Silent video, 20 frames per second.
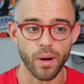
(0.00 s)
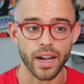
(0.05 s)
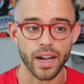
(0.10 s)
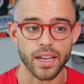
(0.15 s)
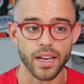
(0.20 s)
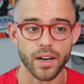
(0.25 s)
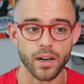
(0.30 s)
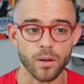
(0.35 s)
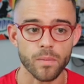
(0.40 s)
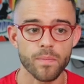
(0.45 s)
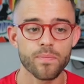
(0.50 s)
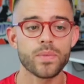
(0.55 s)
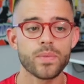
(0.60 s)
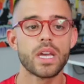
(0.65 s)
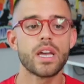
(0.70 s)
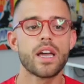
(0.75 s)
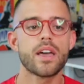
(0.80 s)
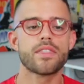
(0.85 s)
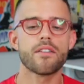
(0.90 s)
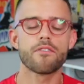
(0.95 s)
here.
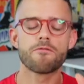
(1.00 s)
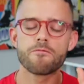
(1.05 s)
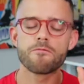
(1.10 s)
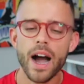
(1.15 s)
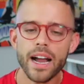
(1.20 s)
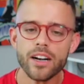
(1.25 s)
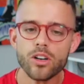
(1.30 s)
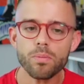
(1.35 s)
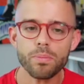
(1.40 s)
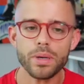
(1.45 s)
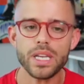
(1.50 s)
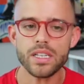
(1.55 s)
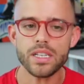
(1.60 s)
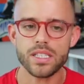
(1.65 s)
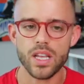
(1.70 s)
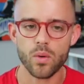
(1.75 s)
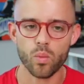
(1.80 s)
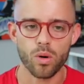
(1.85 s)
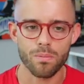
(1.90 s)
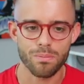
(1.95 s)
The final piece
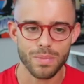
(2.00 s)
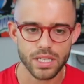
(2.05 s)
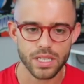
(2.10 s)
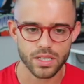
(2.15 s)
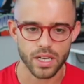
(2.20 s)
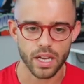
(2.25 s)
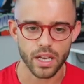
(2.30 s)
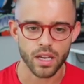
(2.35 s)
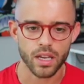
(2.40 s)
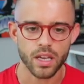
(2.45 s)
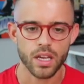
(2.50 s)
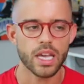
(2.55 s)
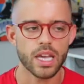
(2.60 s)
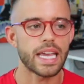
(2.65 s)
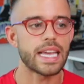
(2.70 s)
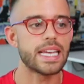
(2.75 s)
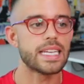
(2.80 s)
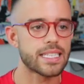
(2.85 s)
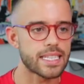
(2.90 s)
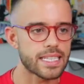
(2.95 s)
that we're missing
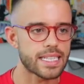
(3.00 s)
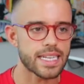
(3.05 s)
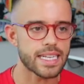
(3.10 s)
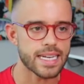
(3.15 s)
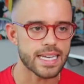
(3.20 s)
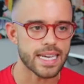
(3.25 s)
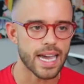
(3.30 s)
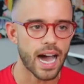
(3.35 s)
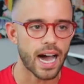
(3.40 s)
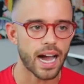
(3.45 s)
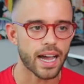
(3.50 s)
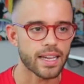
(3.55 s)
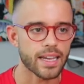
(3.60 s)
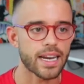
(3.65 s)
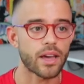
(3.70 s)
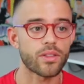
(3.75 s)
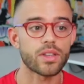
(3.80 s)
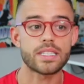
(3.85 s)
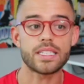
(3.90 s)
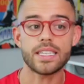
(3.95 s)
is the TDI. Now
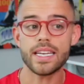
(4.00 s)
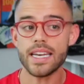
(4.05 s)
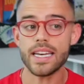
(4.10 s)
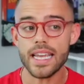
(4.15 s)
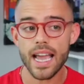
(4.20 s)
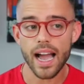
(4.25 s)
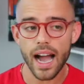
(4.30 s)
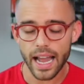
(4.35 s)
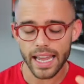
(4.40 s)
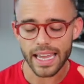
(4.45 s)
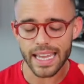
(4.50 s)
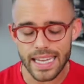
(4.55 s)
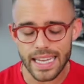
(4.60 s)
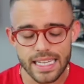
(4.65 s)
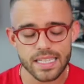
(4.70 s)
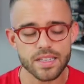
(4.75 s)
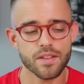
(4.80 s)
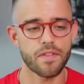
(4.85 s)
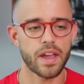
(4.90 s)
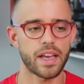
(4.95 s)
the TDI
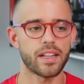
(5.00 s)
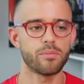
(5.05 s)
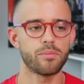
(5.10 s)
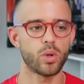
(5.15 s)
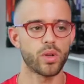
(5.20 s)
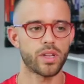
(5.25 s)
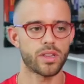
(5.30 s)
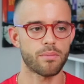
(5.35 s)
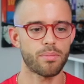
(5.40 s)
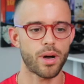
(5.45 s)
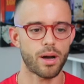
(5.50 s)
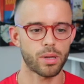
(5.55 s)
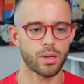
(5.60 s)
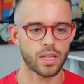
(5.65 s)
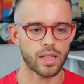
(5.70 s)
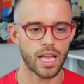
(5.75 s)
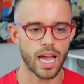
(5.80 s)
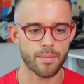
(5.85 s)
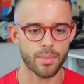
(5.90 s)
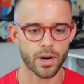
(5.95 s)
is available in the public
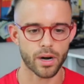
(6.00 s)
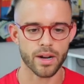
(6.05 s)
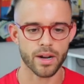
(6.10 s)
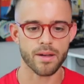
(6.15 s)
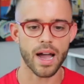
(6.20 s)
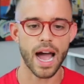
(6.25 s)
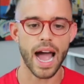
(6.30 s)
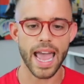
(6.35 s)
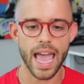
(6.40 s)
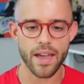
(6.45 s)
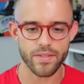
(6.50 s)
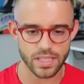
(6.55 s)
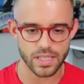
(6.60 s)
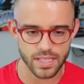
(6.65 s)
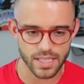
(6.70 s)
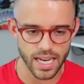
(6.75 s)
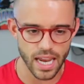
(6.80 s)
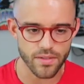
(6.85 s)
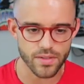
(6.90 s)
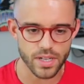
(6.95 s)
library. I have it
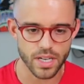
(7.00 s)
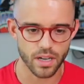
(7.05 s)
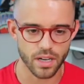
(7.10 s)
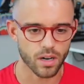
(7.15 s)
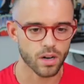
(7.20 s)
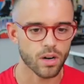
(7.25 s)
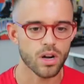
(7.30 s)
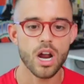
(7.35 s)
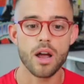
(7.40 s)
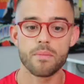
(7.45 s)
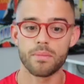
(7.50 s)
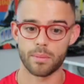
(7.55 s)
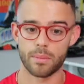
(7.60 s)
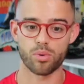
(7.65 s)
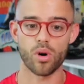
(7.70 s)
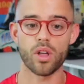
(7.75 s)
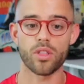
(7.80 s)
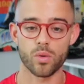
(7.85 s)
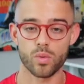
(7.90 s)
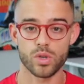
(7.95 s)
saved here. My
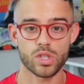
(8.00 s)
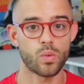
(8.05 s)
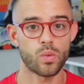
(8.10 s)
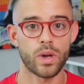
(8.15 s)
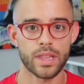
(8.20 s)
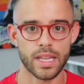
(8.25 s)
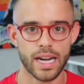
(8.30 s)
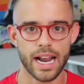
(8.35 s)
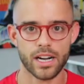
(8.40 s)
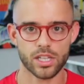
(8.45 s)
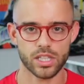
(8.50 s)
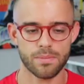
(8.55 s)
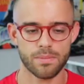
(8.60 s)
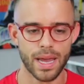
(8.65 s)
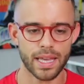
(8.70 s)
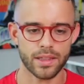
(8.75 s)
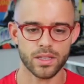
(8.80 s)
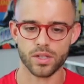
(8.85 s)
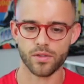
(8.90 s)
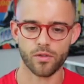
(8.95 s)
brother was the one that actually
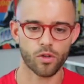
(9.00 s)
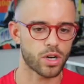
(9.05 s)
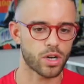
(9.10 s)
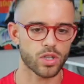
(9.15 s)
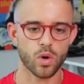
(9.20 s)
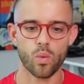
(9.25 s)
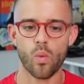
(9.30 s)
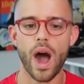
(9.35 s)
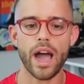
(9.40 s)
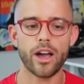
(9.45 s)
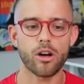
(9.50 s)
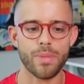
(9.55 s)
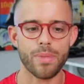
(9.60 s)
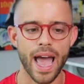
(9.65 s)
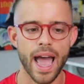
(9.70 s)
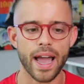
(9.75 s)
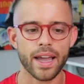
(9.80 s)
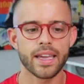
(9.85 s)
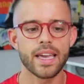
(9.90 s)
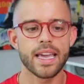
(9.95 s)
made this for us a while
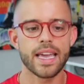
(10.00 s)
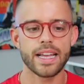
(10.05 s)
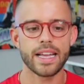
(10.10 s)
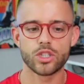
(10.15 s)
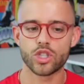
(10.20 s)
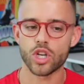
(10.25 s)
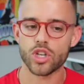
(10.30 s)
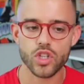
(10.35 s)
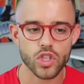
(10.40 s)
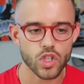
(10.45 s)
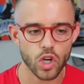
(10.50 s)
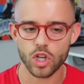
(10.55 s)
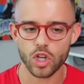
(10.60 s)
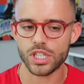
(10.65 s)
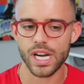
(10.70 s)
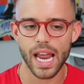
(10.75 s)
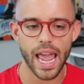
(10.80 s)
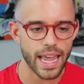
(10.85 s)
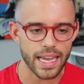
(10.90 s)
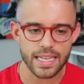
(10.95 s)
back. Just search
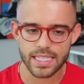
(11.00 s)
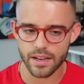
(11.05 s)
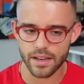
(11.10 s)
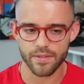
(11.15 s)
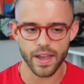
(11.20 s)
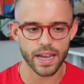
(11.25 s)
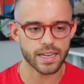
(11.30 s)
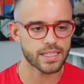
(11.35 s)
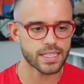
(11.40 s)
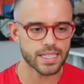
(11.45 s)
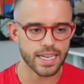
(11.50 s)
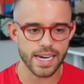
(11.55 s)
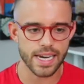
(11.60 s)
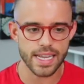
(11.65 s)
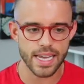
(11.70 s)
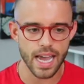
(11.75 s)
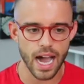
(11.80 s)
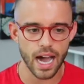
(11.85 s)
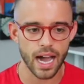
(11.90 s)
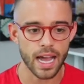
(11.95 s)
ASFX
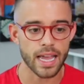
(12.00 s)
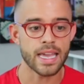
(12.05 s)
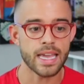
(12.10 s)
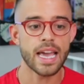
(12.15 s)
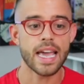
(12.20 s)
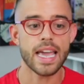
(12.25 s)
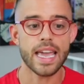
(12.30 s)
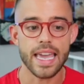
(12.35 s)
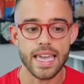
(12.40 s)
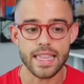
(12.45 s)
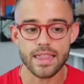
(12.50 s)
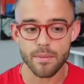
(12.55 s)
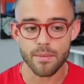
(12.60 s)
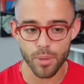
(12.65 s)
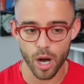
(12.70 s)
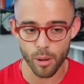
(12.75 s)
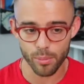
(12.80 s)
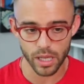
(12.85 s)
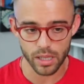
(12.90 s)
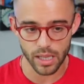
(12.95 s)
TDI in the
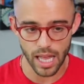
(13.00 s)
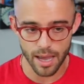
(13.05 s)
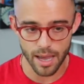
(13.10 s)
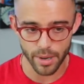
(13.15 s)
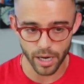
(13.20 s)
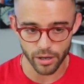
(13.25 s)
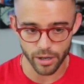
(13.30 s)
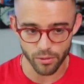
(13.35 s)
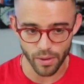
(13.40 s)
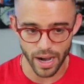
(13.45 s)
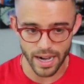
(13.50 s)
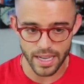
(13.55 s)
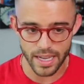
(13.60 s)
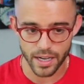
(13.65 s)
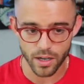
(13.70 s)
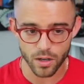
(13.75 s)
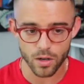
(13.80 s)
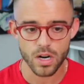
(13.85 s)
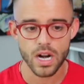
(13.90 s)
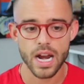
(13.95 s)
public library right
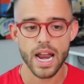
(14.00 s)
here,